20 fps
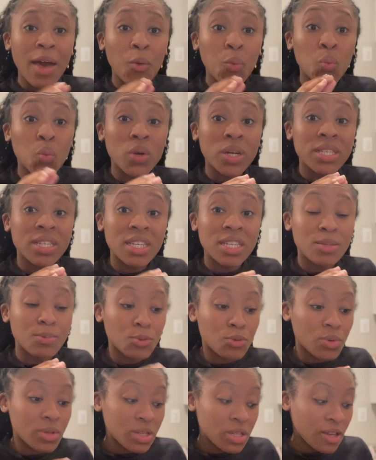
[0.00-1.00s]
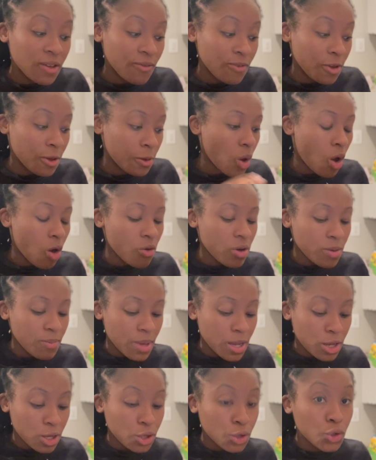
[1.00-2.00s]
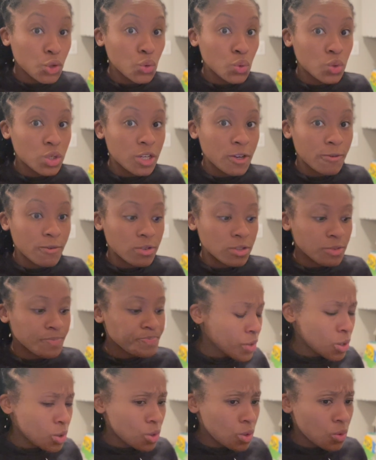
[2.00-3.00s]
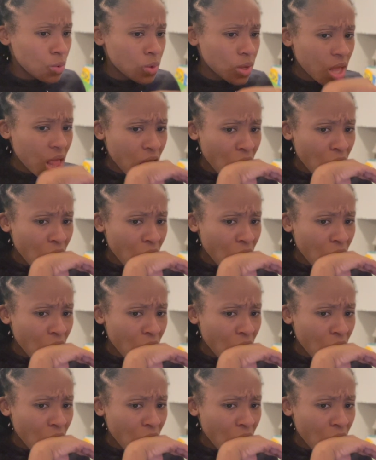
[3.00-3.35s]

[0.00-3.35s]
1 teaspoon of stevia already made a huge difference. You know what?